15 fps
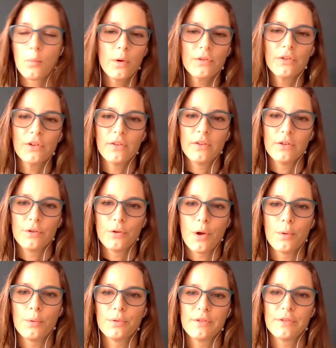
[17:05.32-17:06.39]
wasn't, you
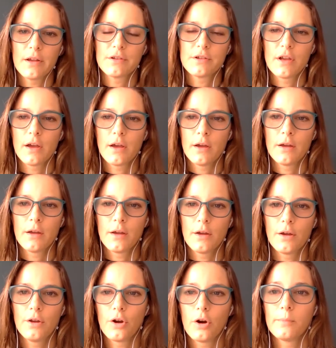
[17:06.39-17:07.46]
know, such an
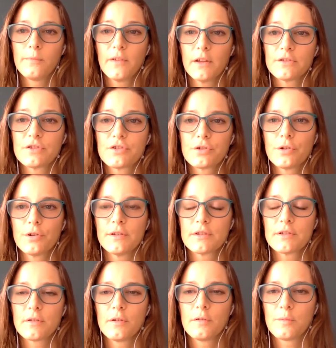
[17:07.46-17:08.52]
obvious
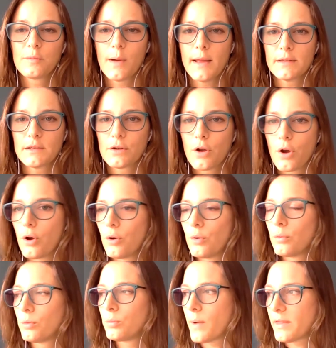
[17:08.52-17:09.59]
choice of where to go
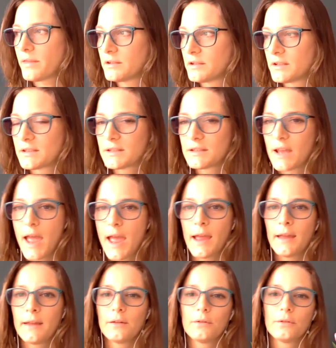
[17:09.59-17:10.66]
or whether to
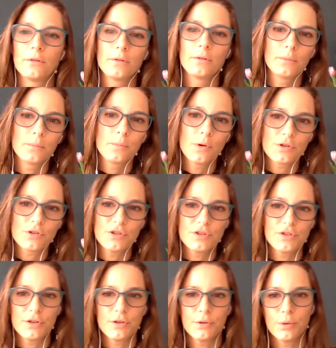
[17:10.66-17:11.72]
stay or what to
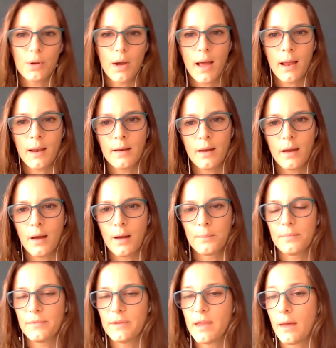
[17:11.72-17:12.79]
do. And
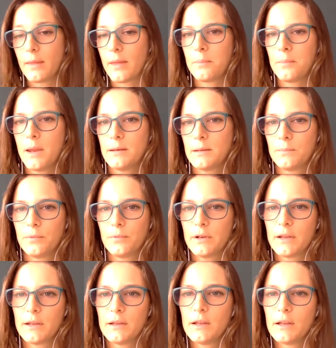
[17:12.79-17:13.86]
yeah, that made it
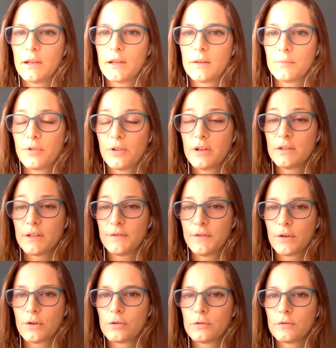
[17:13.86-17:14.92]
pretty
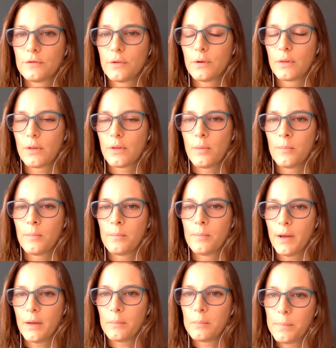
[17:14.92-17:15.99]
difficult for them.
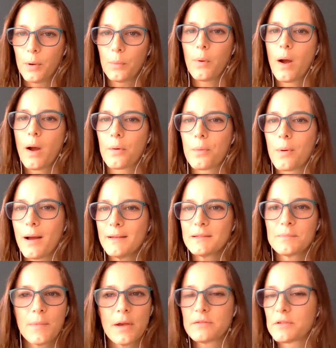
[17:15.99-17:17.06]
But
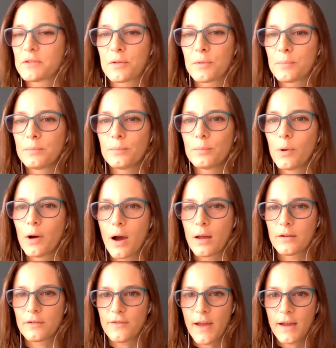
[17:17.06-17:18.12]
work-wise, most of them were
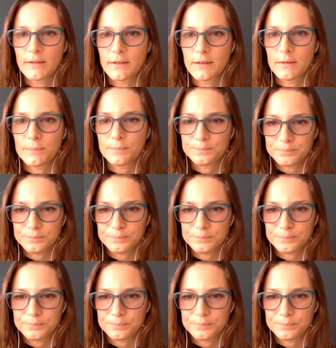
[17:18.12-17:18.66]
unaffected.